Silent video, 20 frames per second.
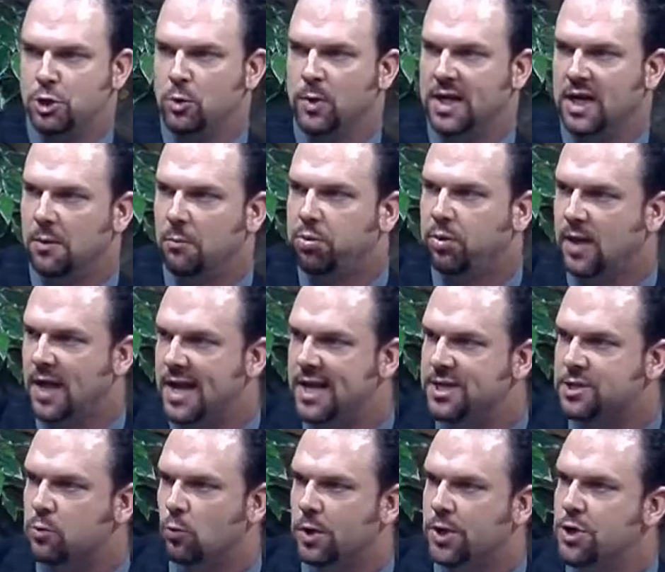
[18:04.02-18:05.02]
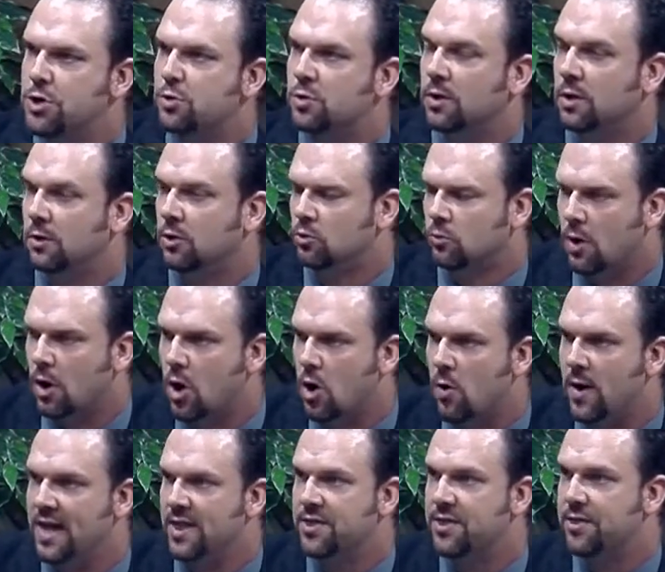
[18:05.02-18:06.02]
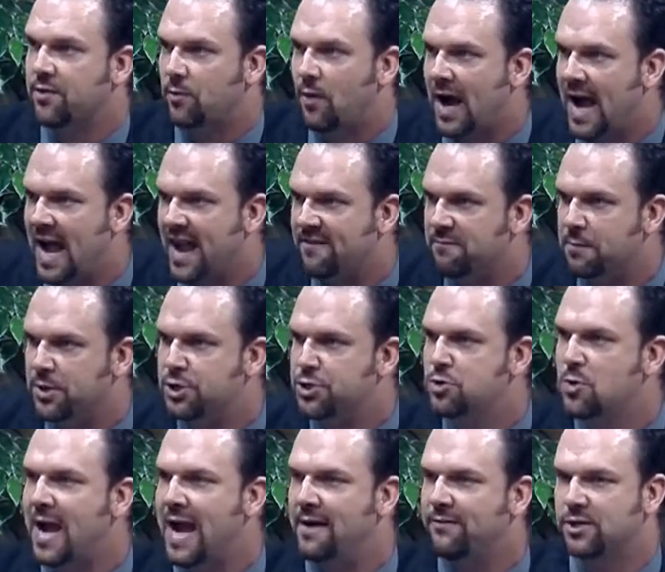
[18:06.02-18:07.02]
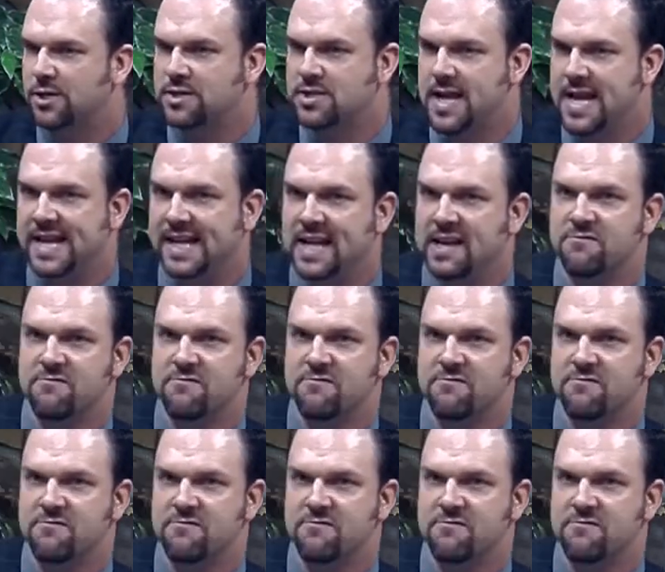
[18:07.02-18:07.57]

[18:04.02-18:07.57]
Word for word: you in a place where you can grow and thrive, but you have to take